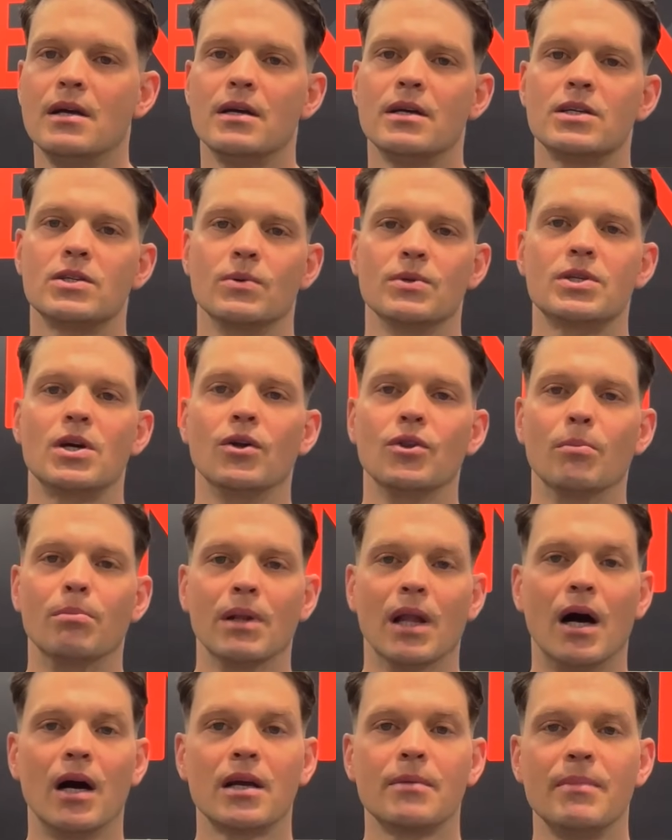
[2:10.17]
So it's called the
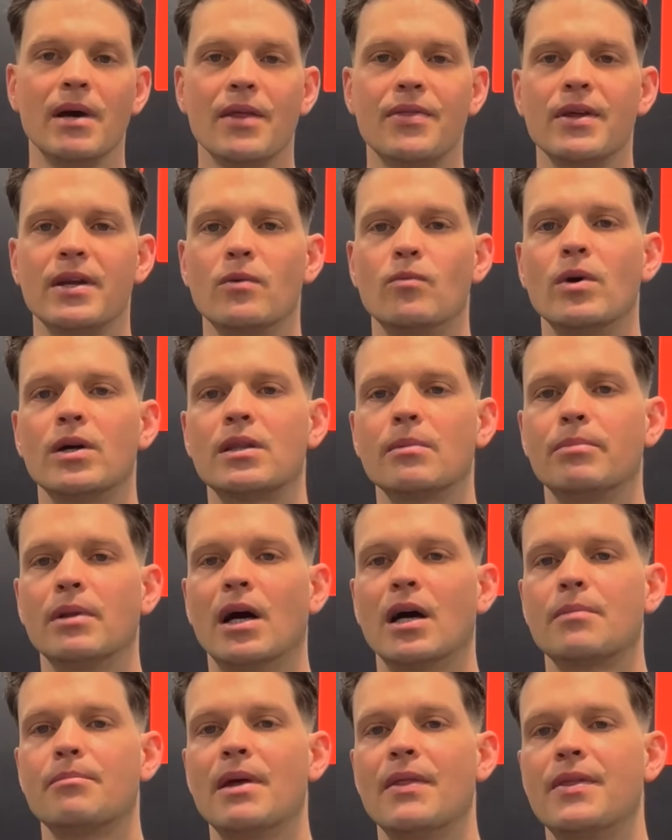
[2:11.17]
block method, and what the
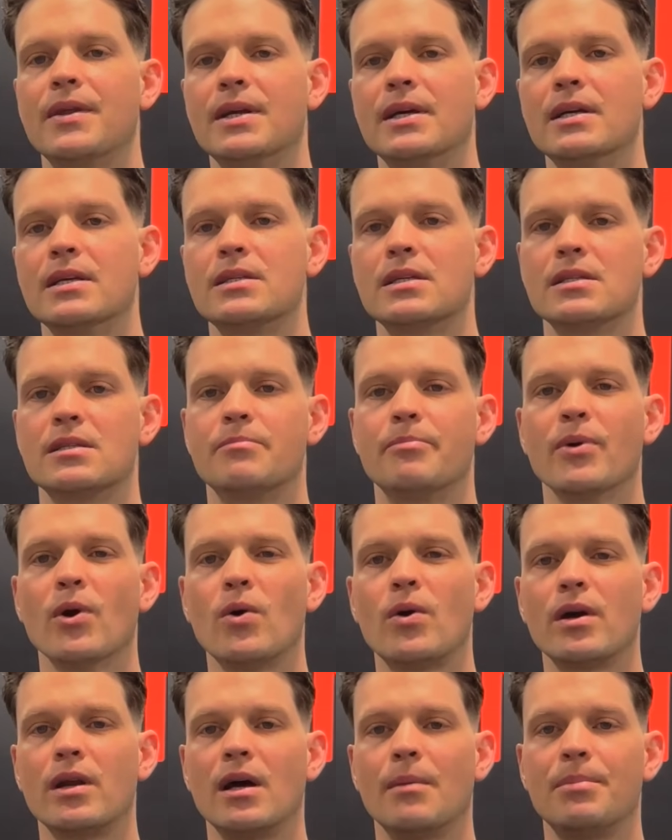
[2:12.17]
block method is
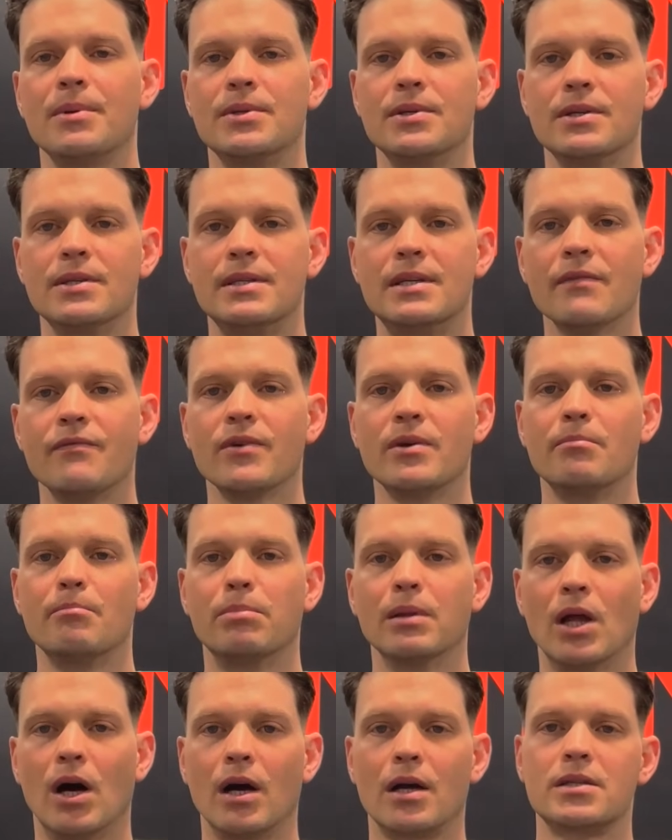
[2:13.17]
broken up into different
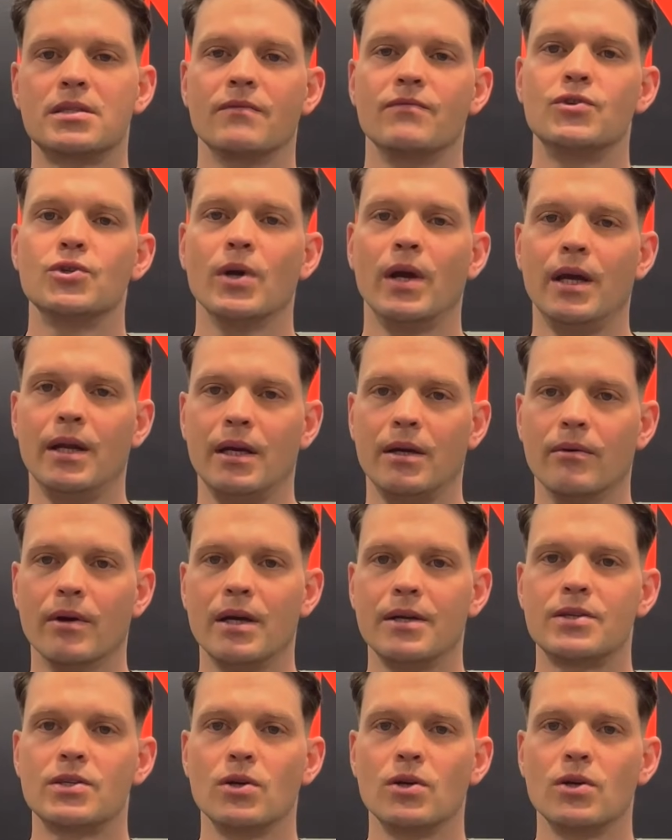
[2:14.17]
blocks of training, right?